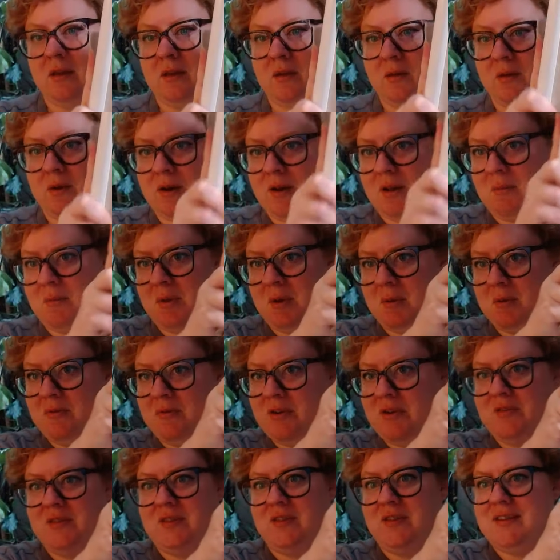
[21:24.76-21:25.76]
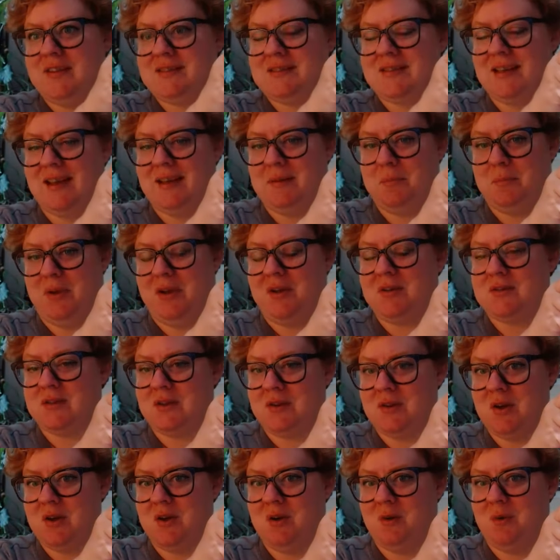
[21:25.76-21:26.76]
yeah, I'm going to move it over to this side because I
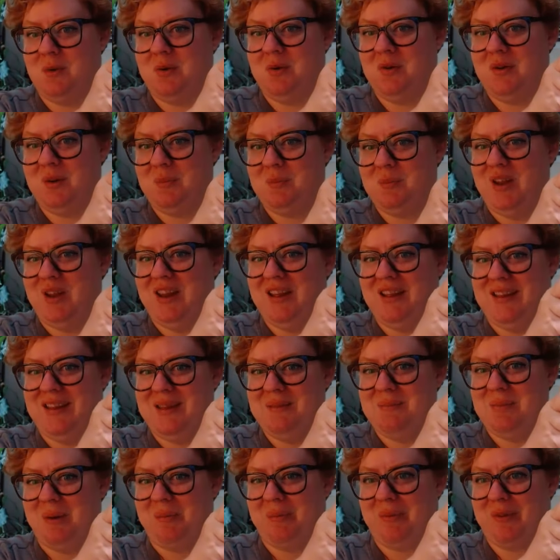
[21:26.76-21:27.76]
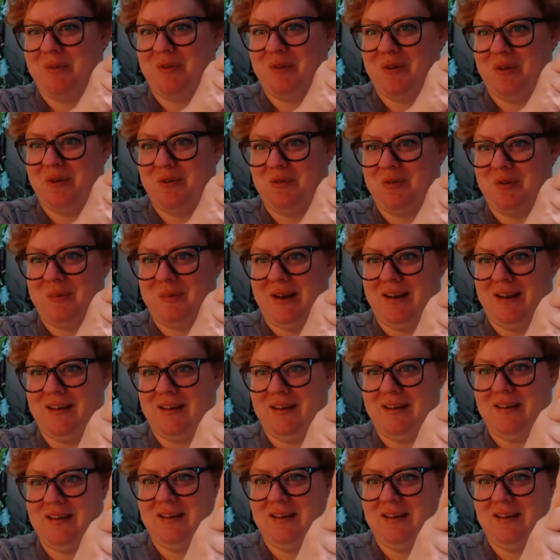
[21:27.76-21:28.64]
know I'm going to keep up the photo for a minute.